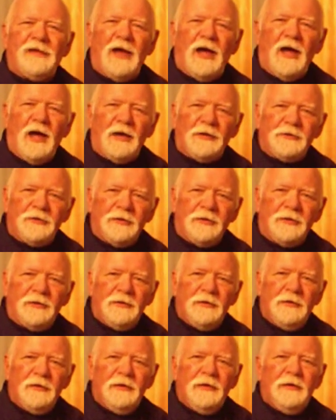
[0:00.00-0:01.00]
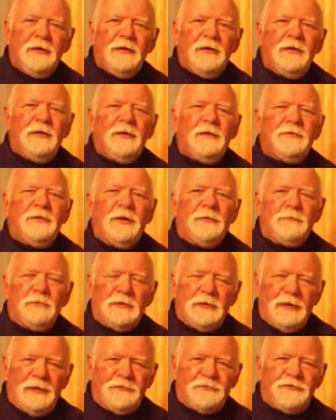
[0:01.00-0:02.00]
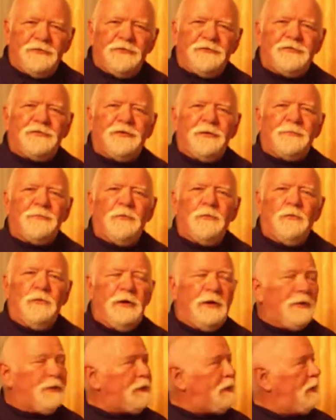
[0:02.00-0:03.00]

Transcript: honor that relationship with